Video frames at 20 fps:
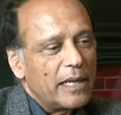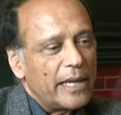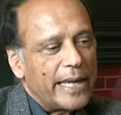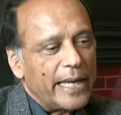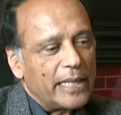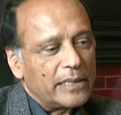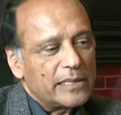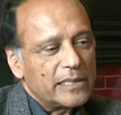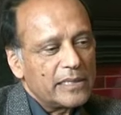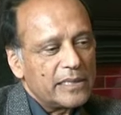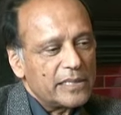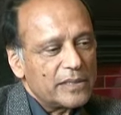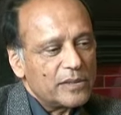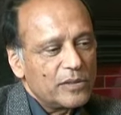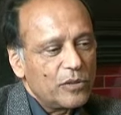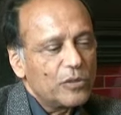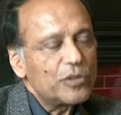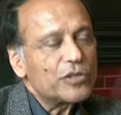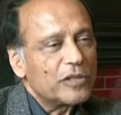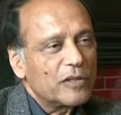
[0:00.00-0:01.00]
And
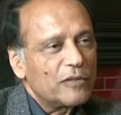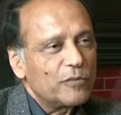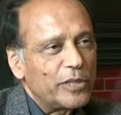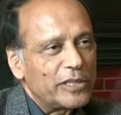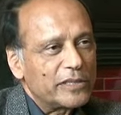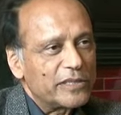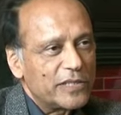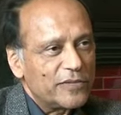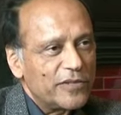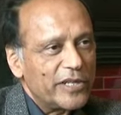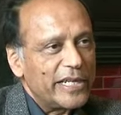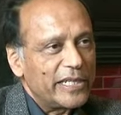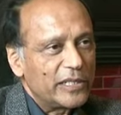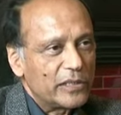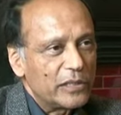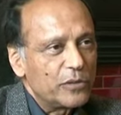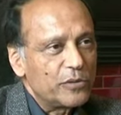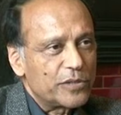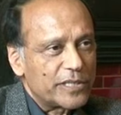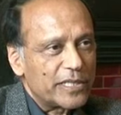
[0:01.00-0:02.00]
this notion of wealth is very
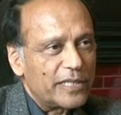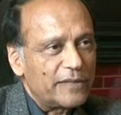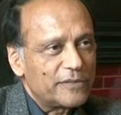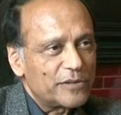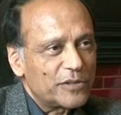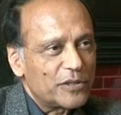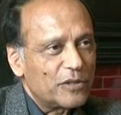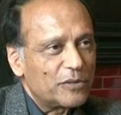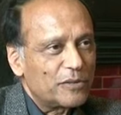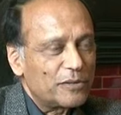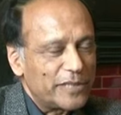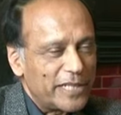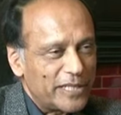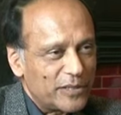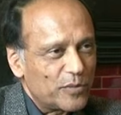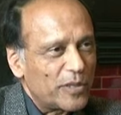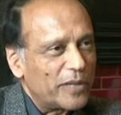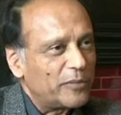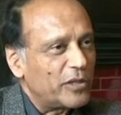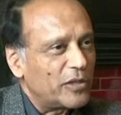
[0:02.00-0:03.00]
inclusive, so
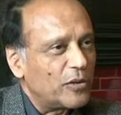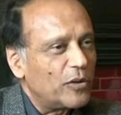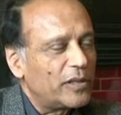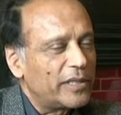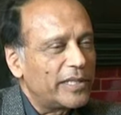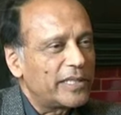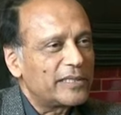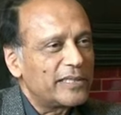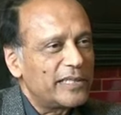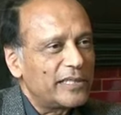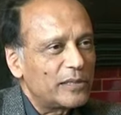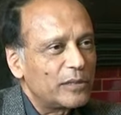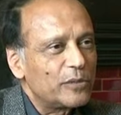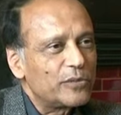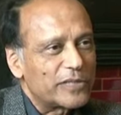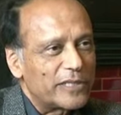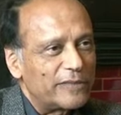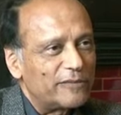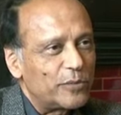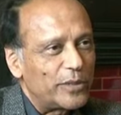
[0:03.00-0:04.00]
that's why we call it
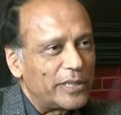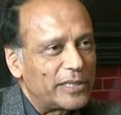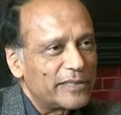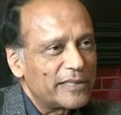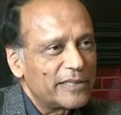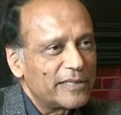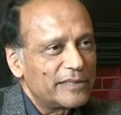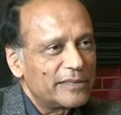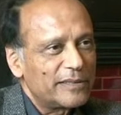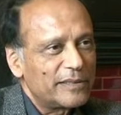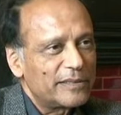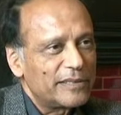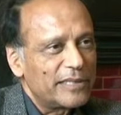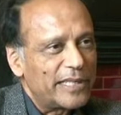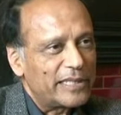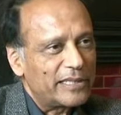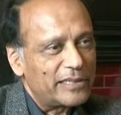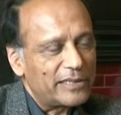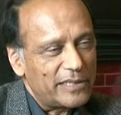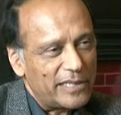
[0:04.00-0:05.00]
inclusive wealth,
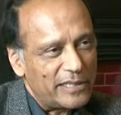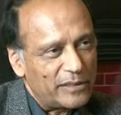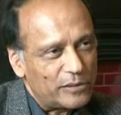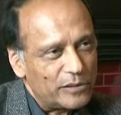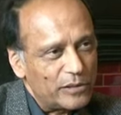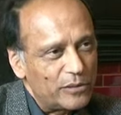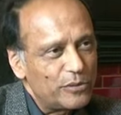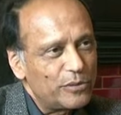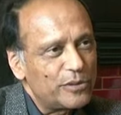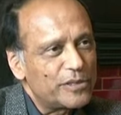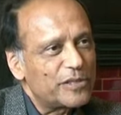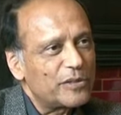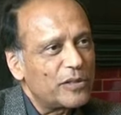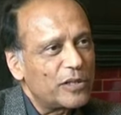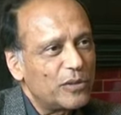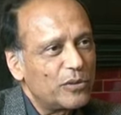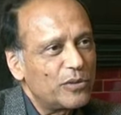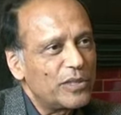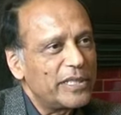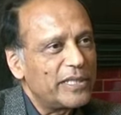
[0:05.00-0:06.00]
that it includes
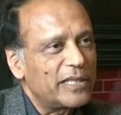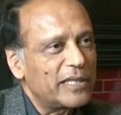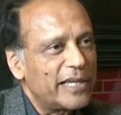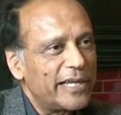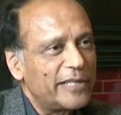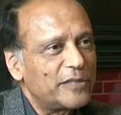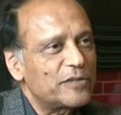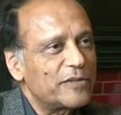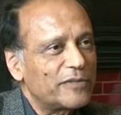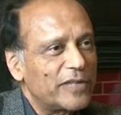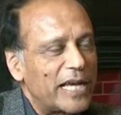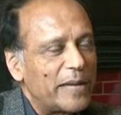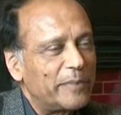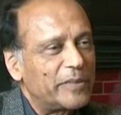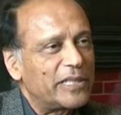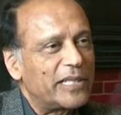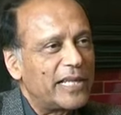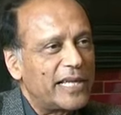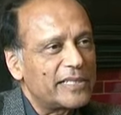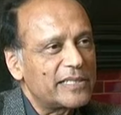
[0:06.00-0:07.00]
not only the kinds of
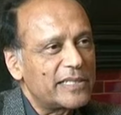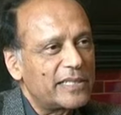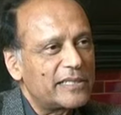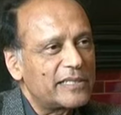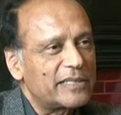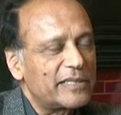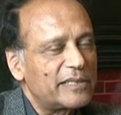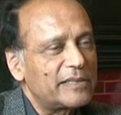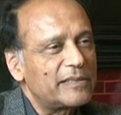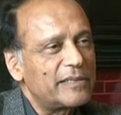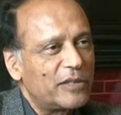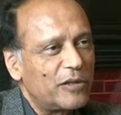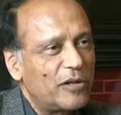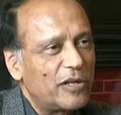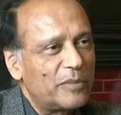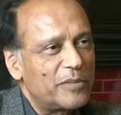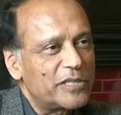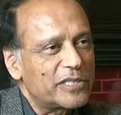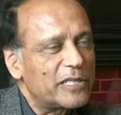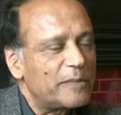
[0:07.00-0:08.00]
capital assets that
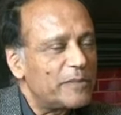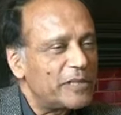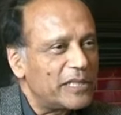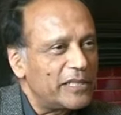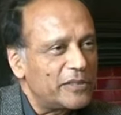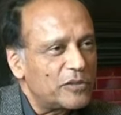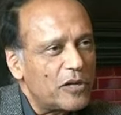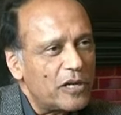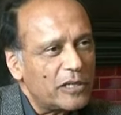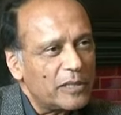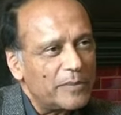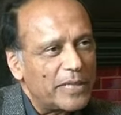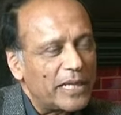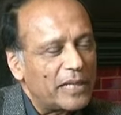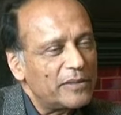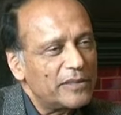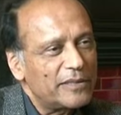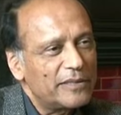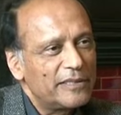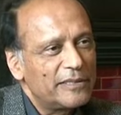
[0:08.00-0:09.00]
economists typically talk
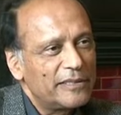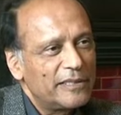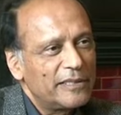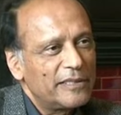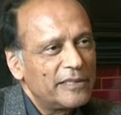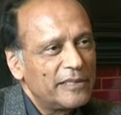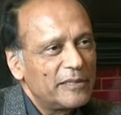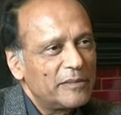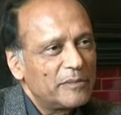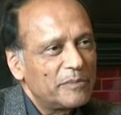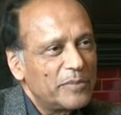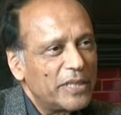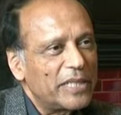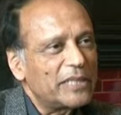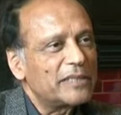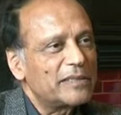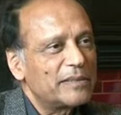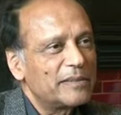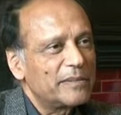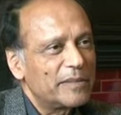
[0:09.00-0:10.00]
about,
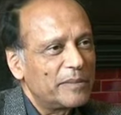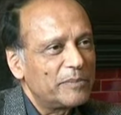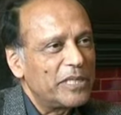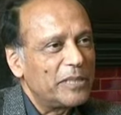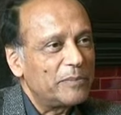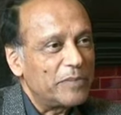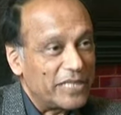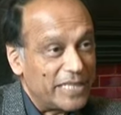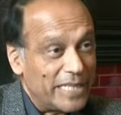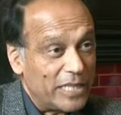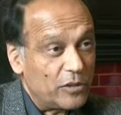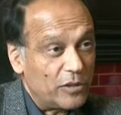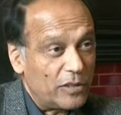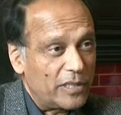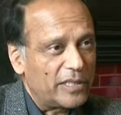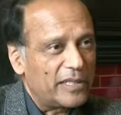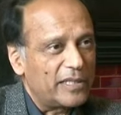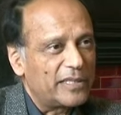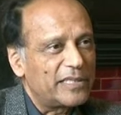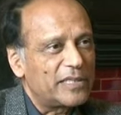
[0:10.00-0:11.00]
but in
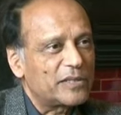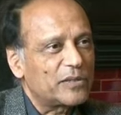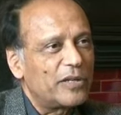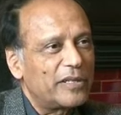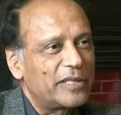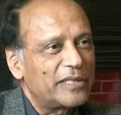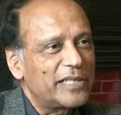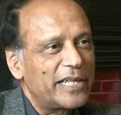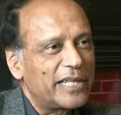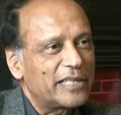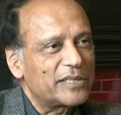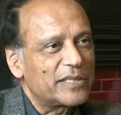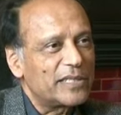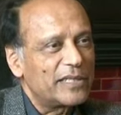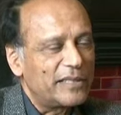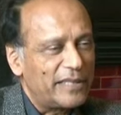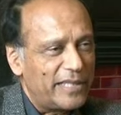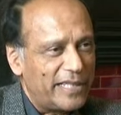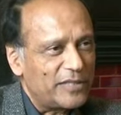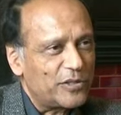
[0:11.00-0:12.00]
particular, in this context,
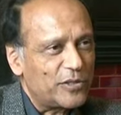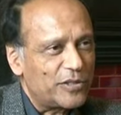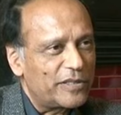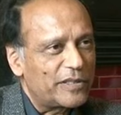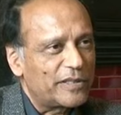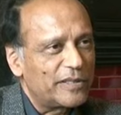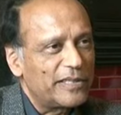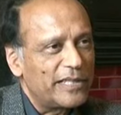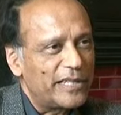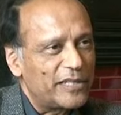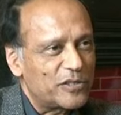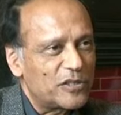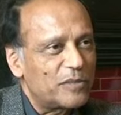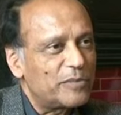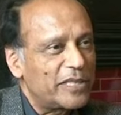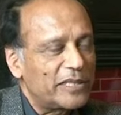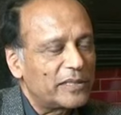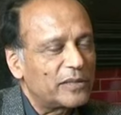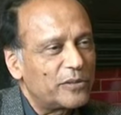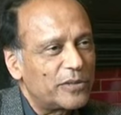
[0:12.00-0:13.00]
nature has to
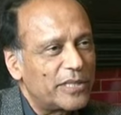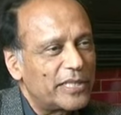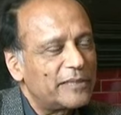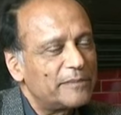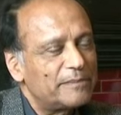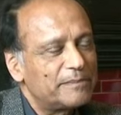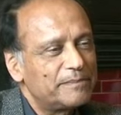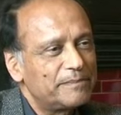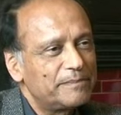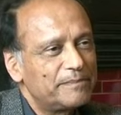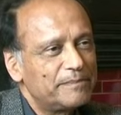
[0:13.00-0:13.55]
be included.